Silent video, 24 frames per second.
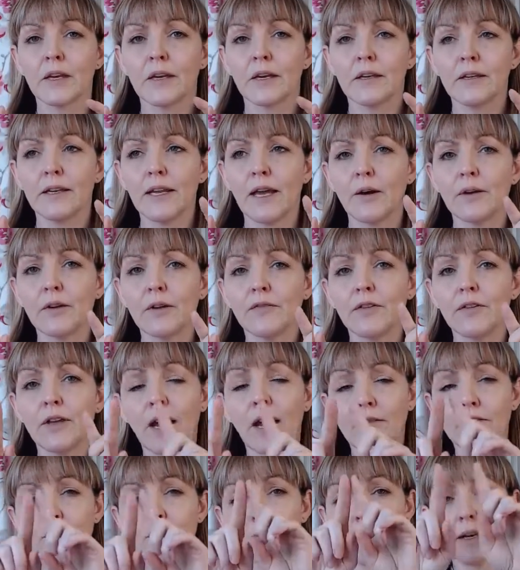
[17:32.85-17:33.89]
Now, if you
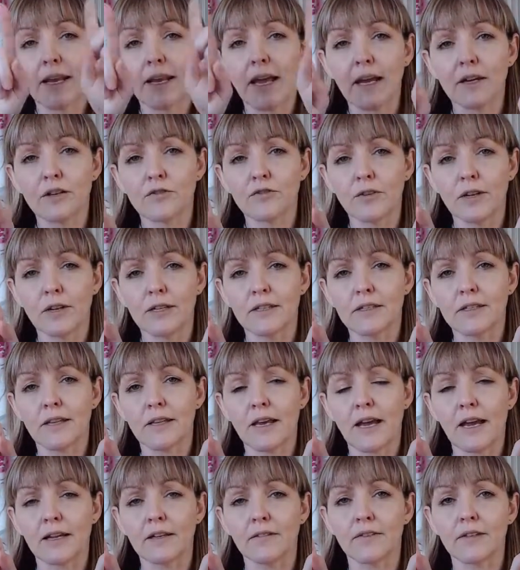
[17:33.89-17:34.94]
have to add extra into the
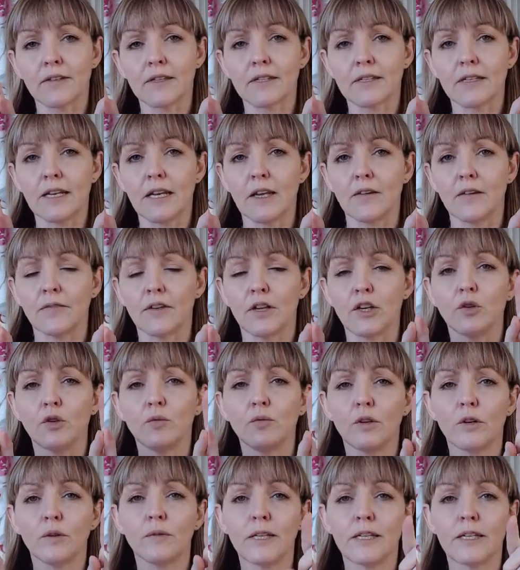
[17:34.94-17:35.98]
head of the sleeve, then you
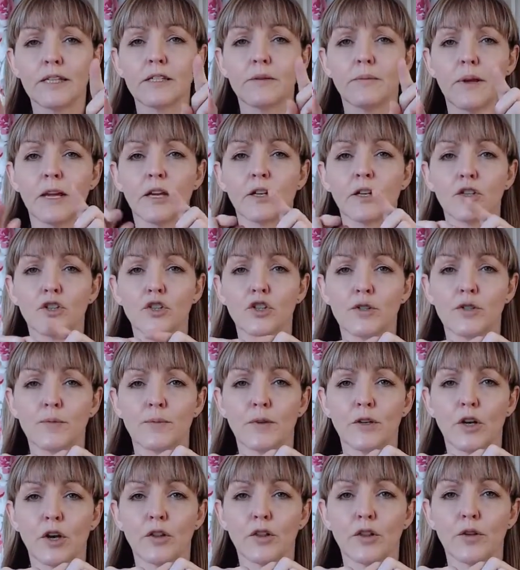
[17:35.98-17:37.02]
will need to make an
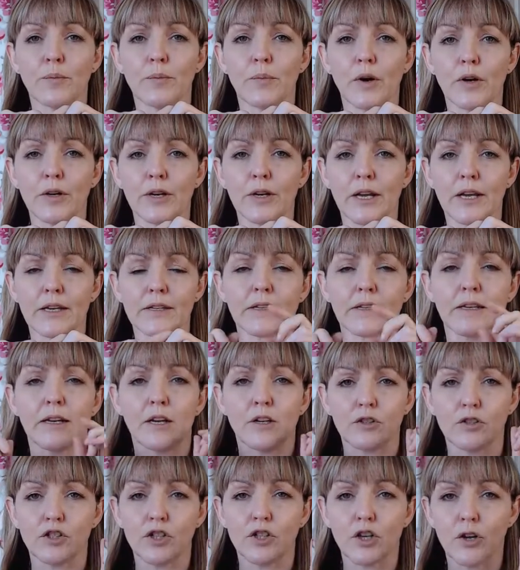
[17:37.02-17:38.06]
adjustment on the bodice, and
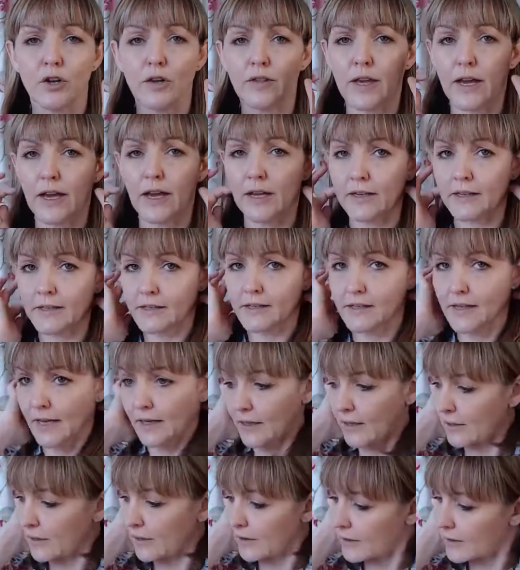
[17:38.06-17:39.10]
I'll show you that in a
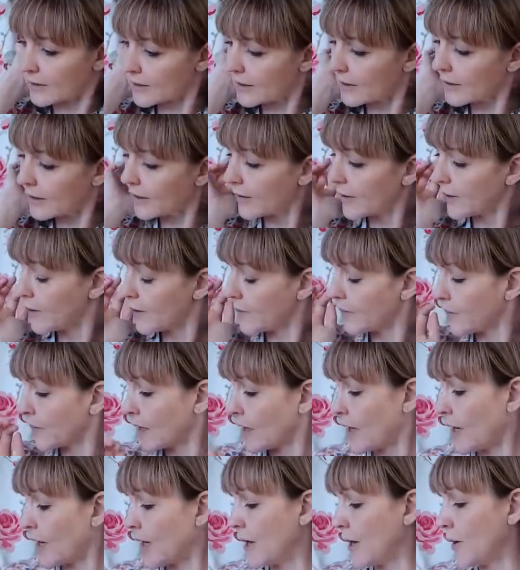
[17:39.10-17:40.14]
second.
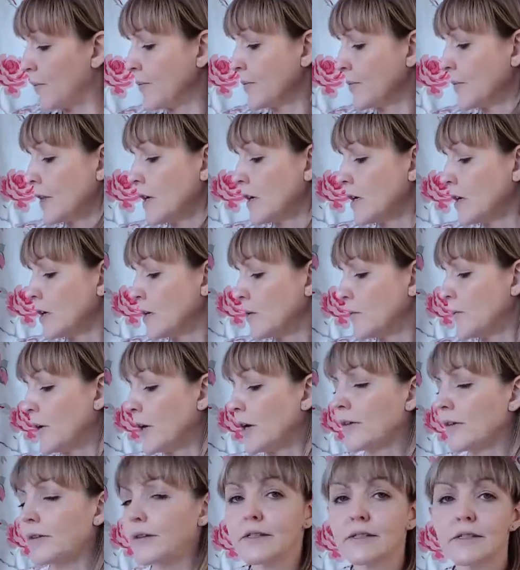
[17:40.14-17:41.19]

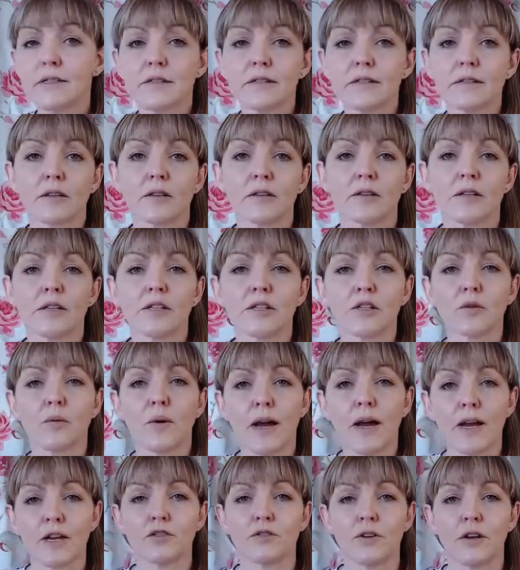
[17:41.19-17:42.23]
But this is
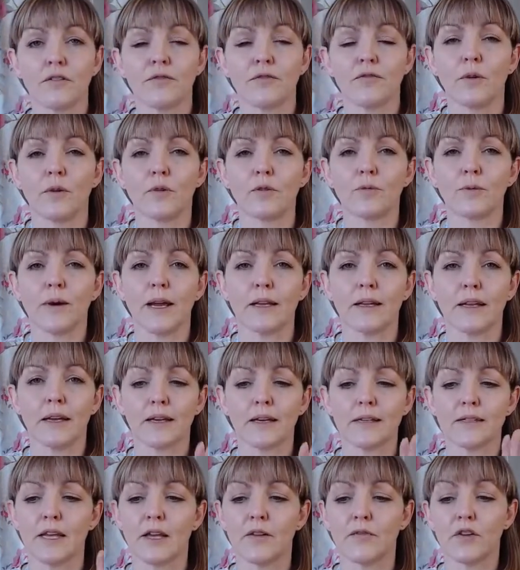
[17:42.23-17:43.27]
quite a straightforward way. And
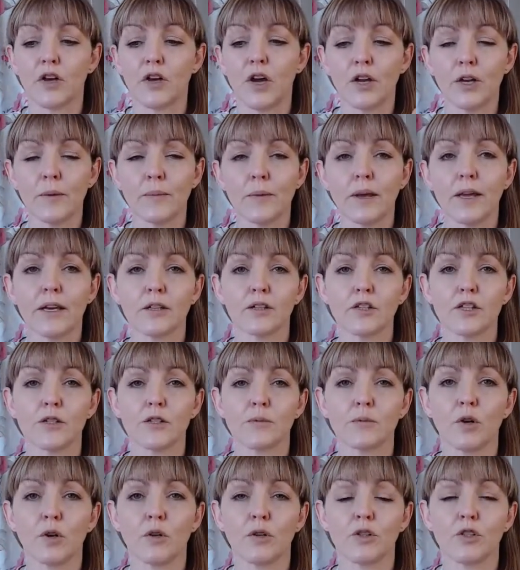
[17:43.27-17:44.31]
like I say, if you're only making a
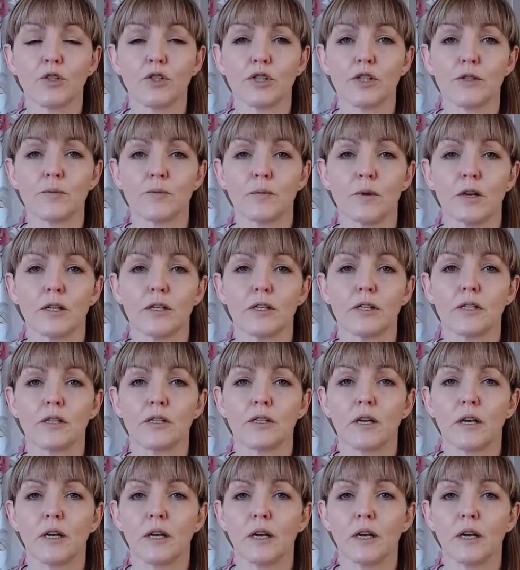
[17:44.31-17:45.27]
small adjustment,